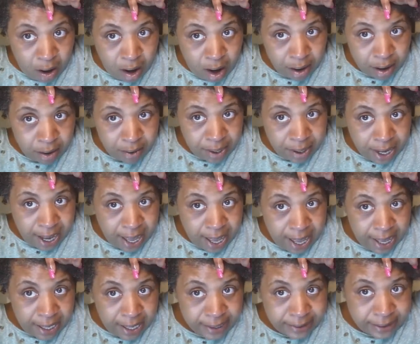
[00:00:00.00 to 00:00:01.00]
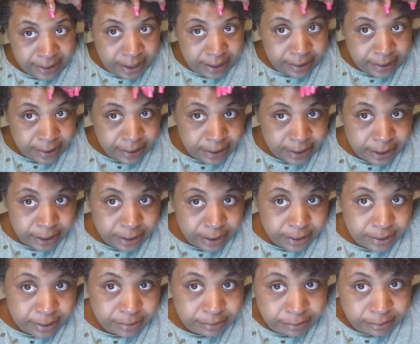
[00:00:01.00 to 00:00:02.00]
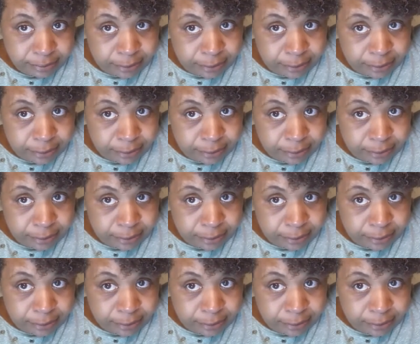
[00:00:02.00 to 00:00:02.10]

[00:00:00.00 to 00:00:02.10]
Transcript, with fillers: hard on the eyes either. Just